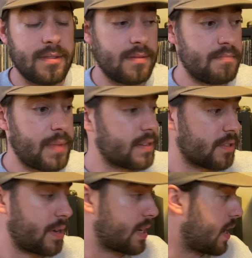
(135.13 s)
Mike's a
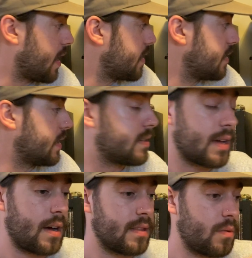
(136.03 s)
great guy. He's
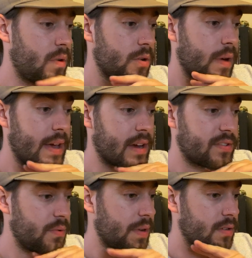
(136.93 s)
the one who I
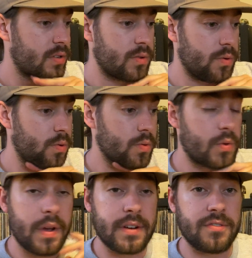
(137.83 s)
actually went to the
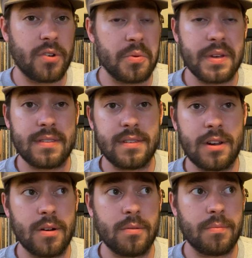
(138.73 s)
record show with,
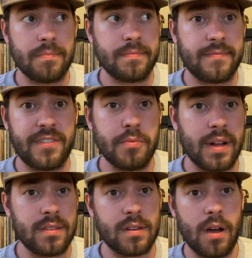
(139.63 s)
a few
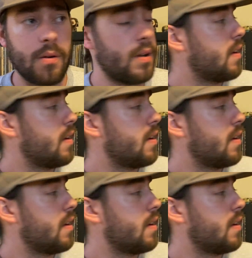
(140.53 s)
months ago.